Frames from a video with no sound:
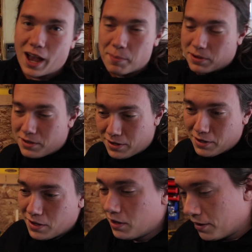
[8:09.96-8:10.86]
happened.
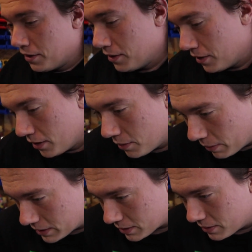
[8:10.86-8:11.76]
Or
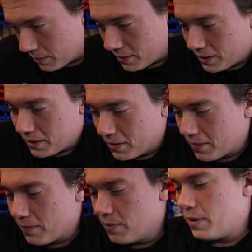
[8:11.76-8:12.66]
we got
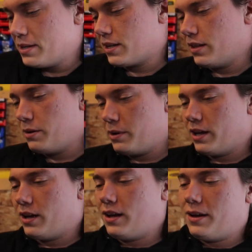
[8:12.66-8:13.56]
coronavirus. Basically, we
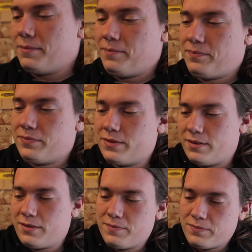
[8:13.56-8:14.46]
uh, same
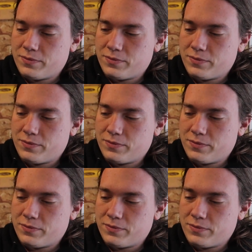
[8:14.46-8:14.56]
time.